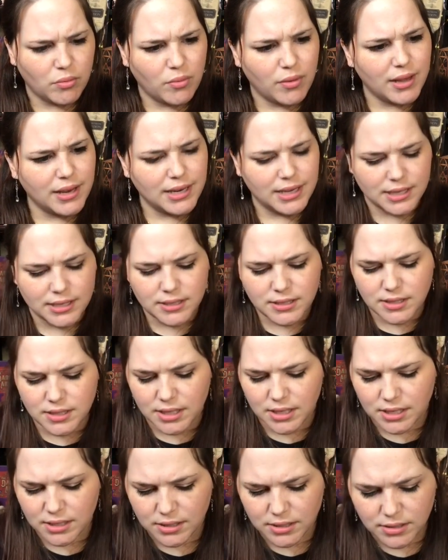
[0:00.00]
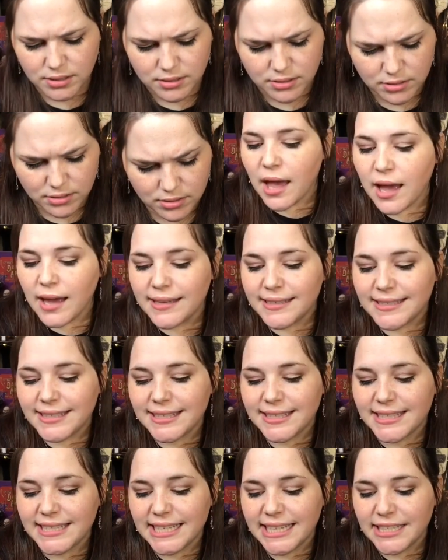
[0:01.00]
What is this?
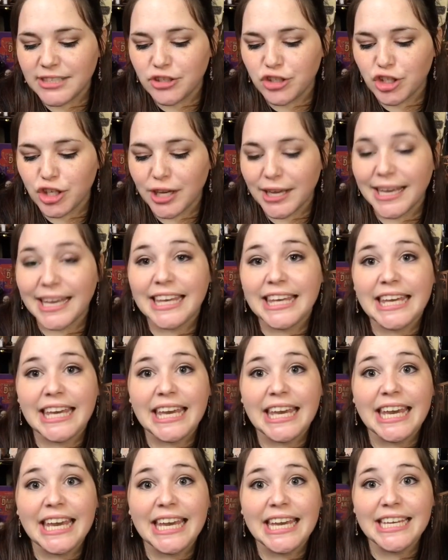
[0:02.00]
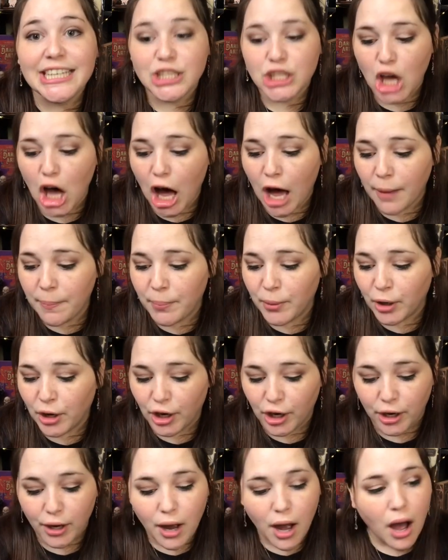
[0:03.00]
Stitch key
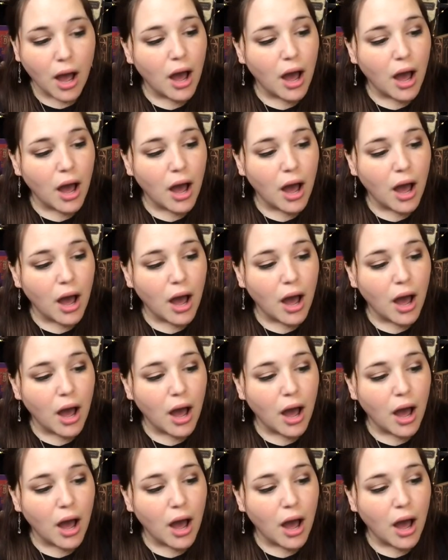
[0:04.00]
topper.